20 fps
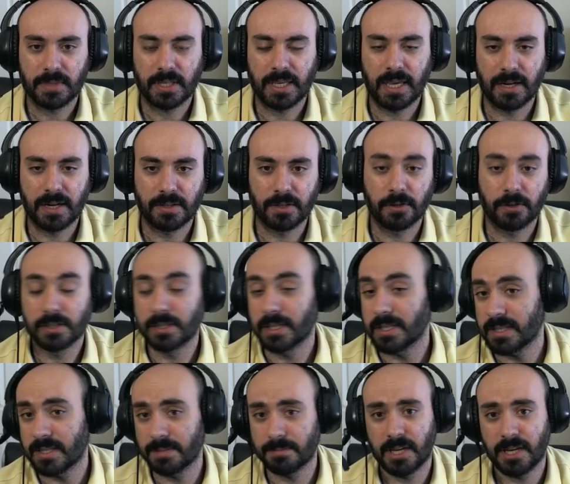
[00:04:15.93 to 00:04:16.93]
kind of target,
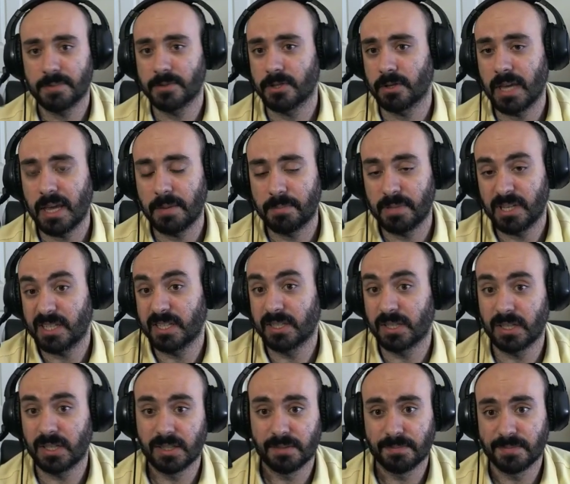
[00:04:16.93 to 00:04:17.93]
and sometimes you can't play it at
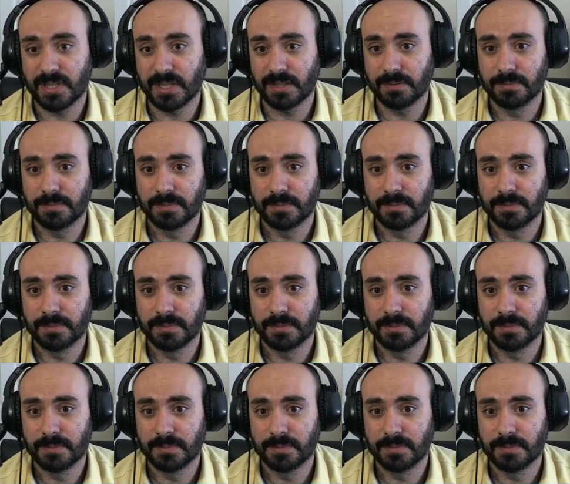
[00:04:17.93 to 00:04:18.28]
all. So,